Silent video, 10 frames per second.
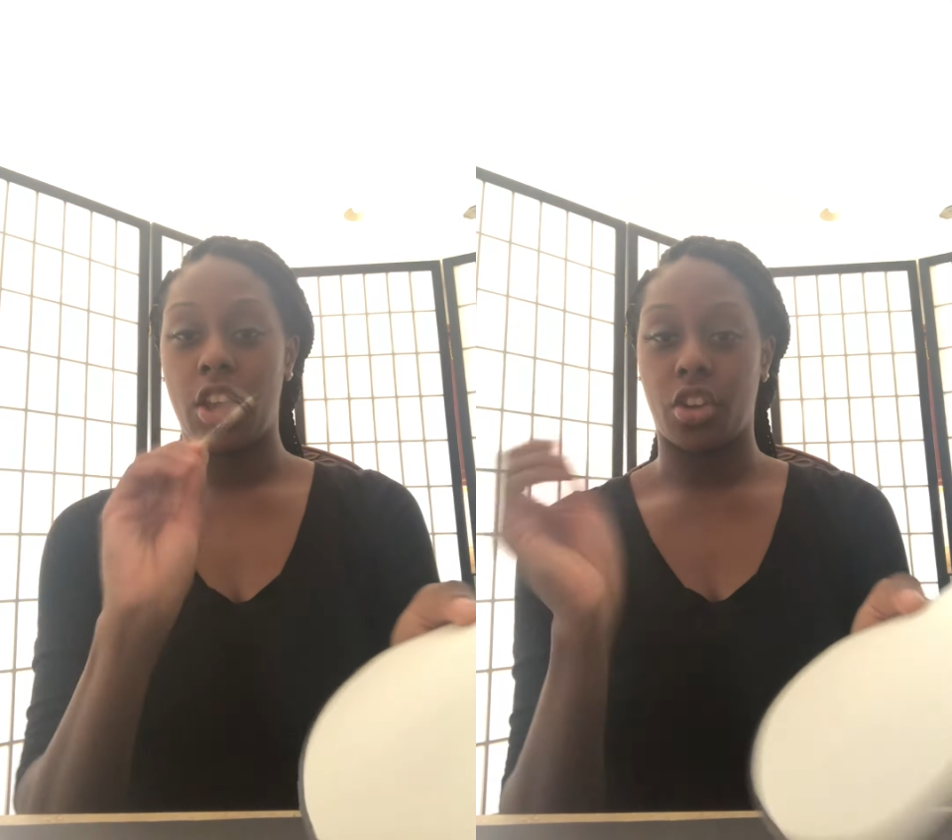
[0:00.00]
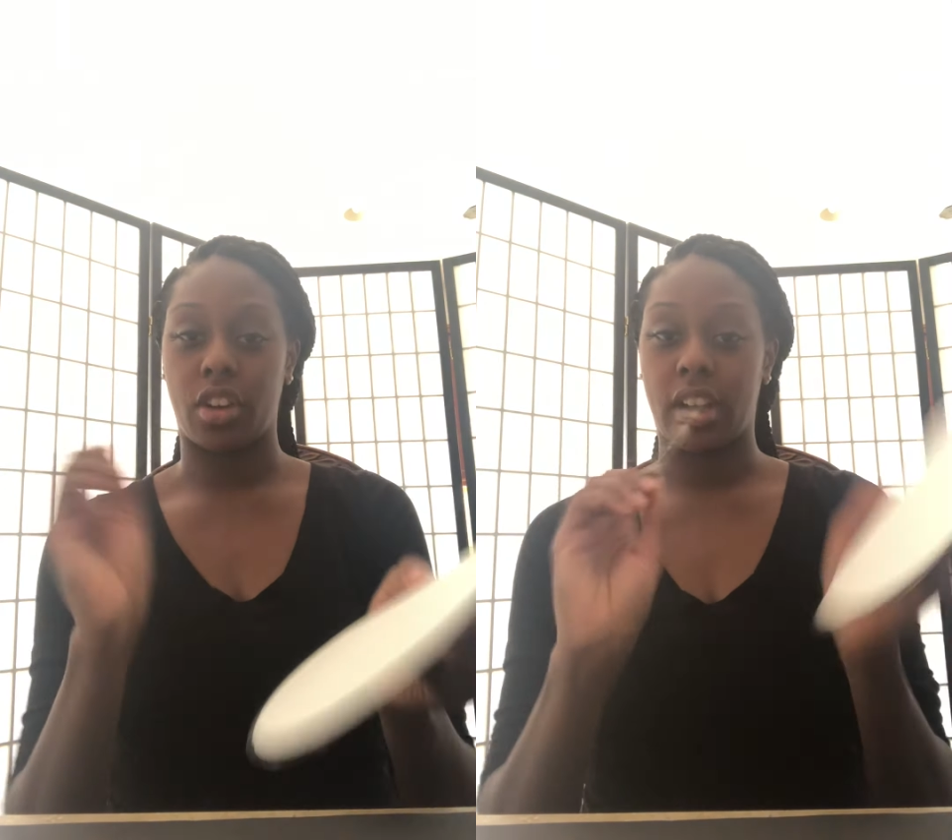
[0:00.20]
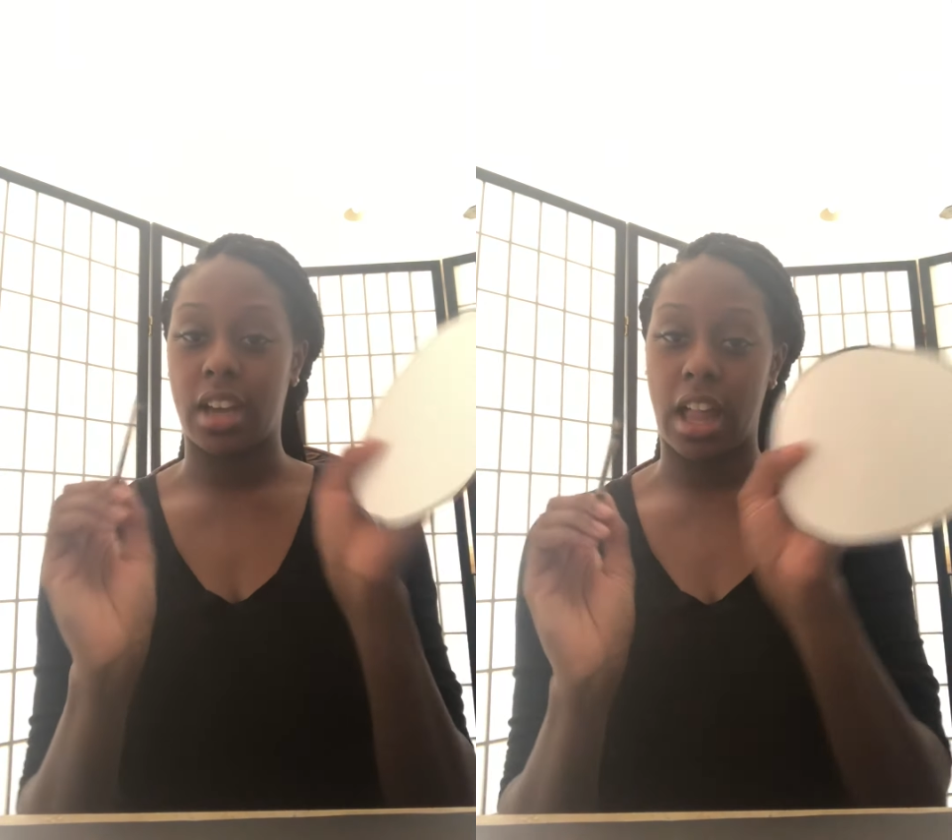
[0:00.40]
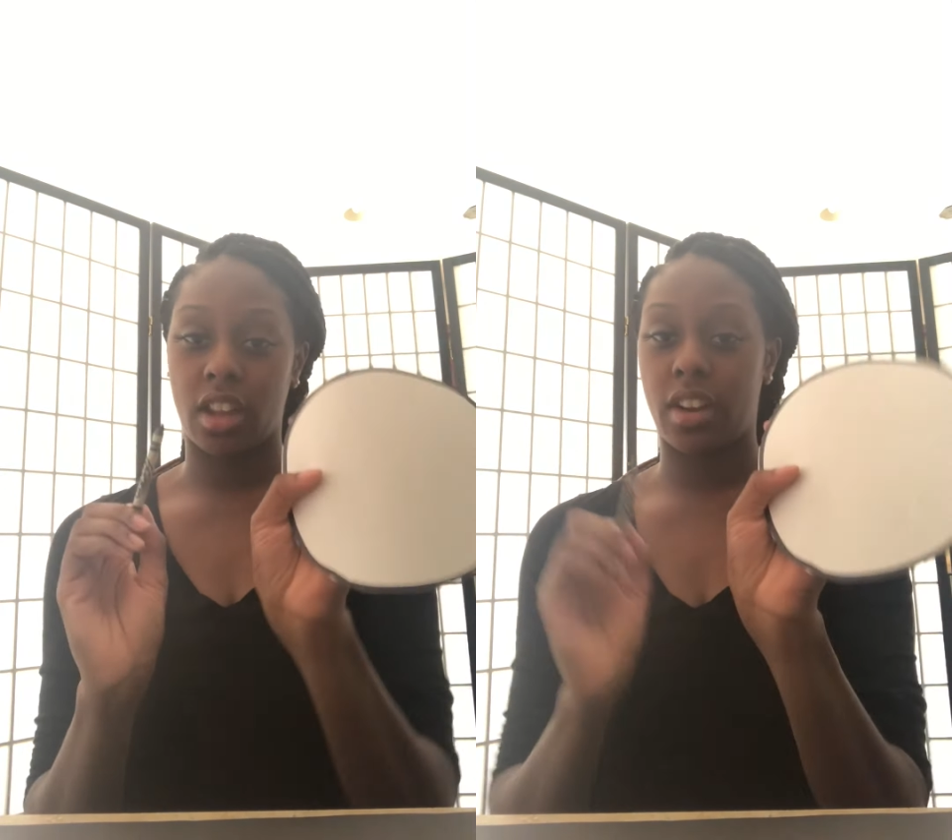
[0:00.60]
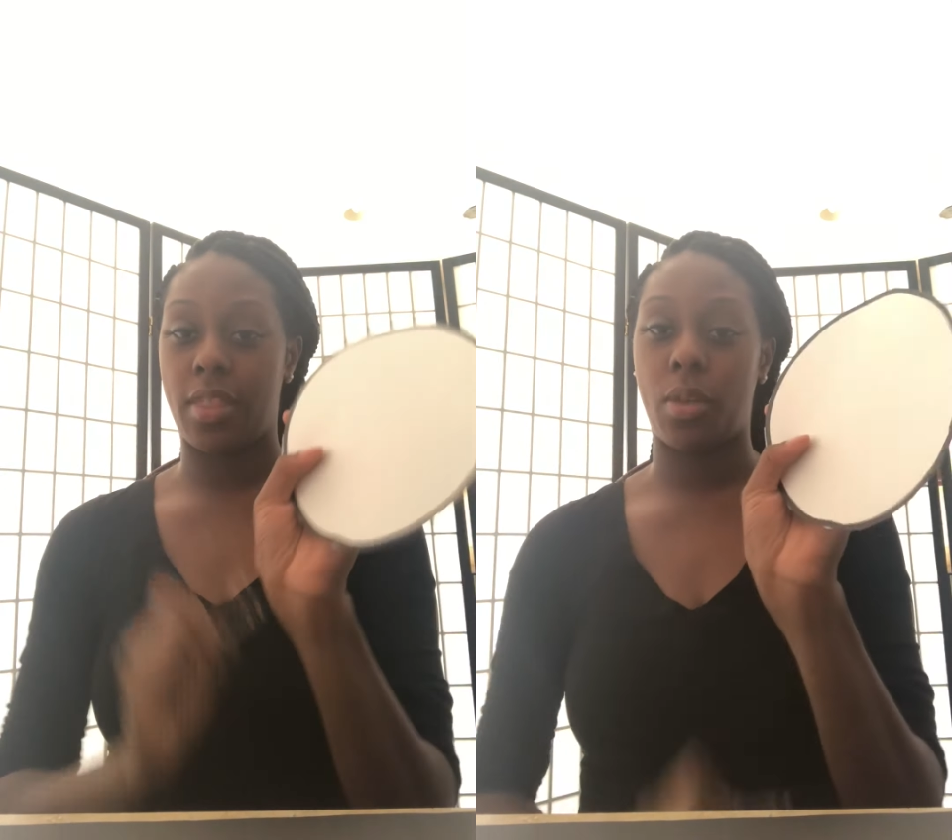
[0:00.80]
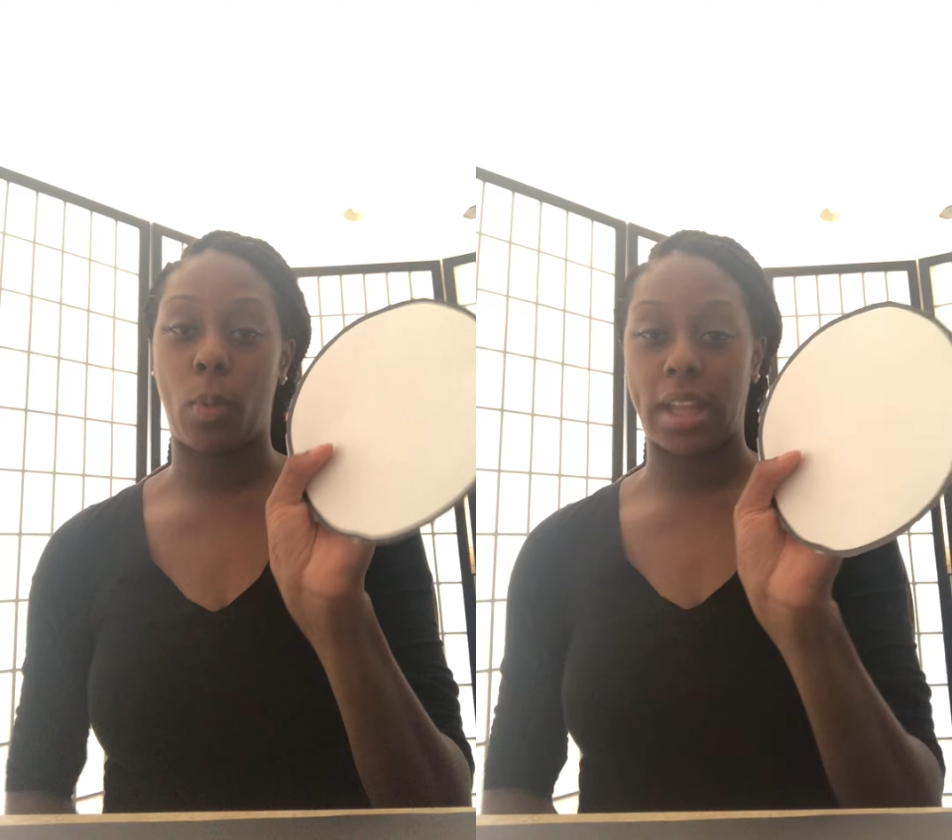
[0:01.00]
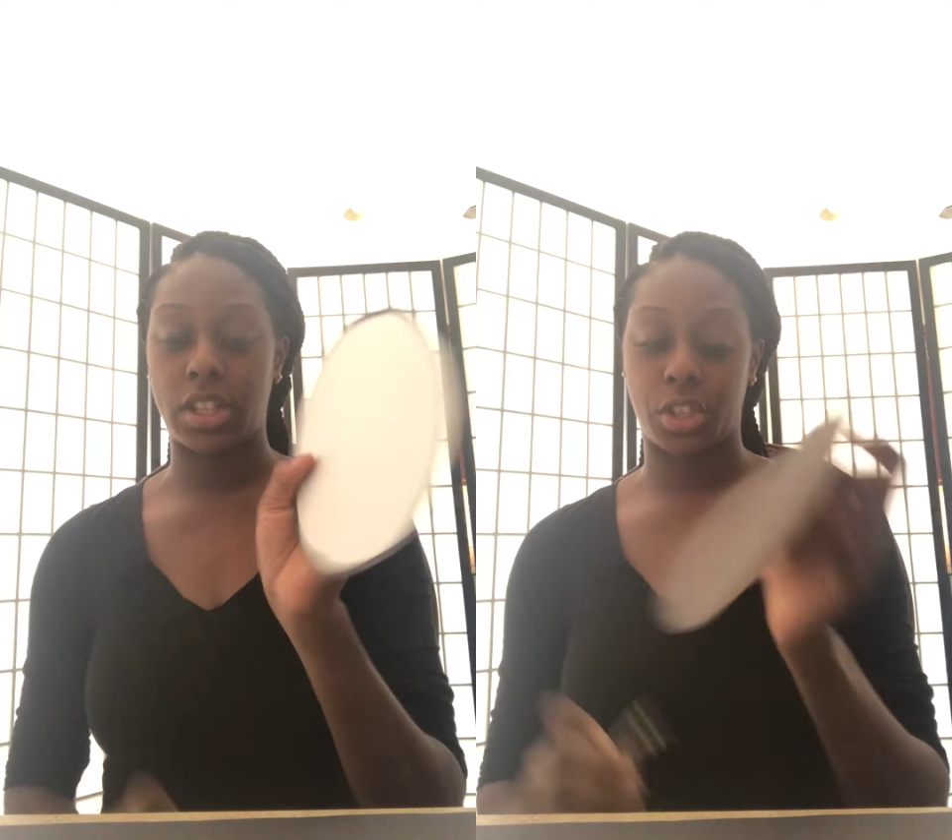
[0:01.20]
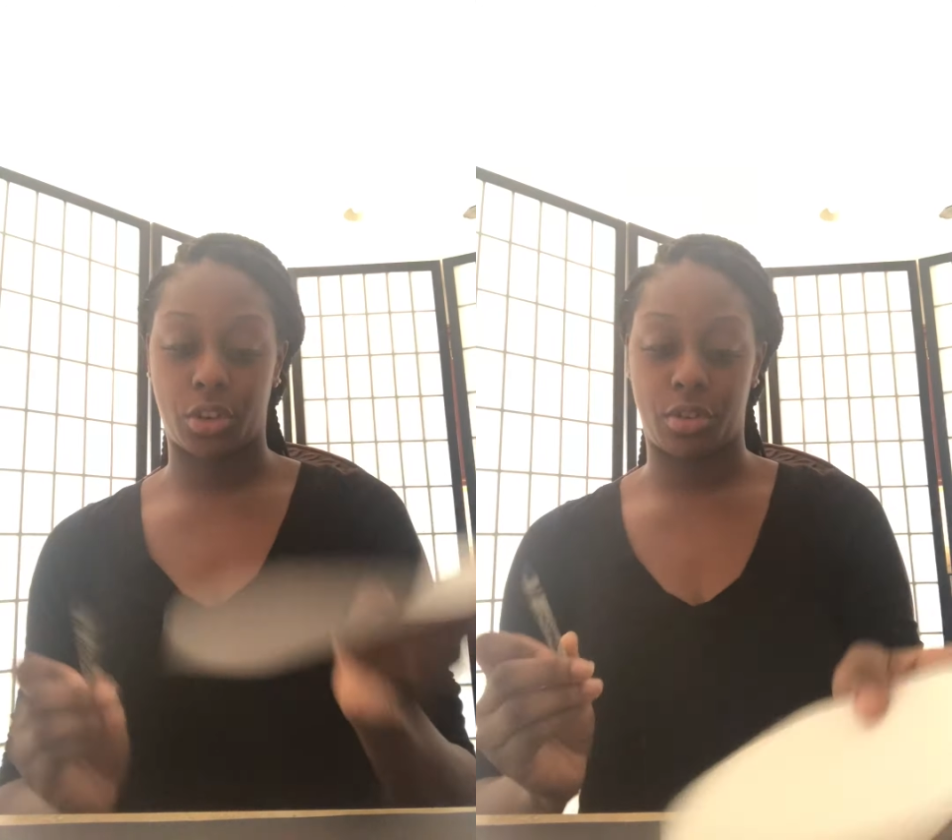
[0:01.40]
you're going to color in the
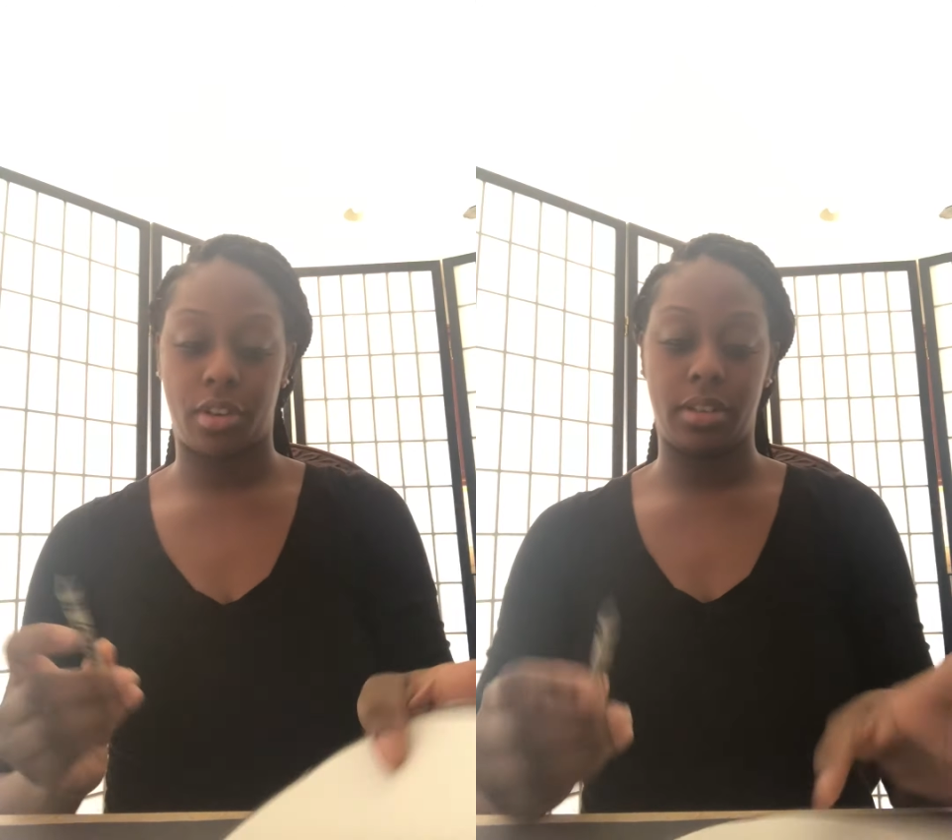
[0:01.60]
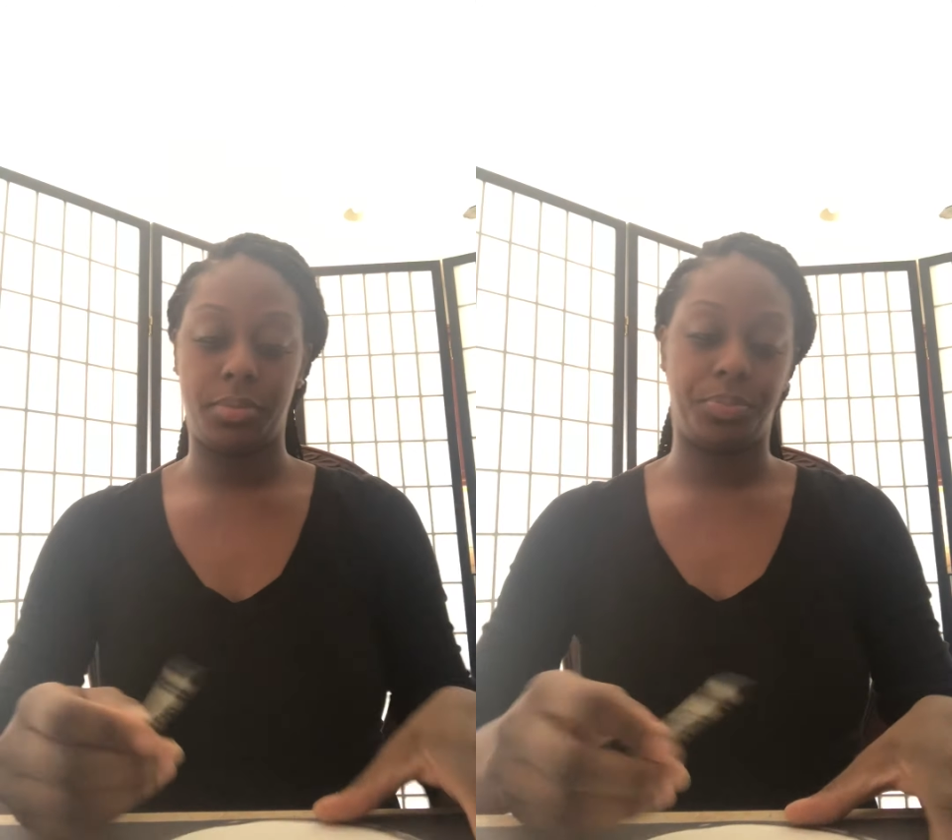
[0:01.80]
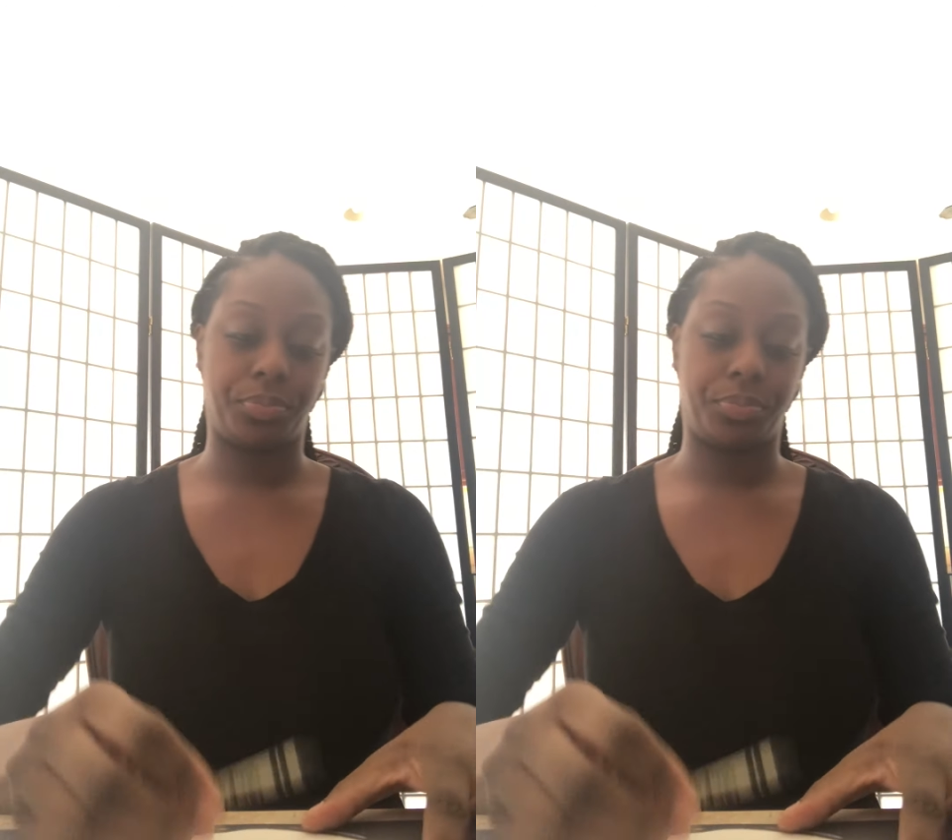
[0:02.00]
white circle.